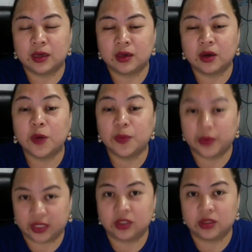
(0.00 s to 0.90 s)
corporate
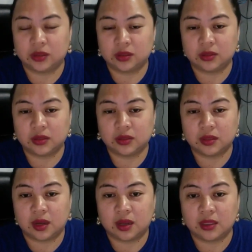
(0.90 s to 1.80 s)

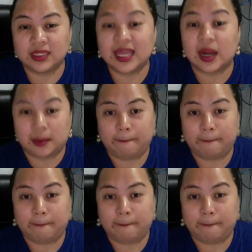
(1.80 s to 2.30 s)
setup.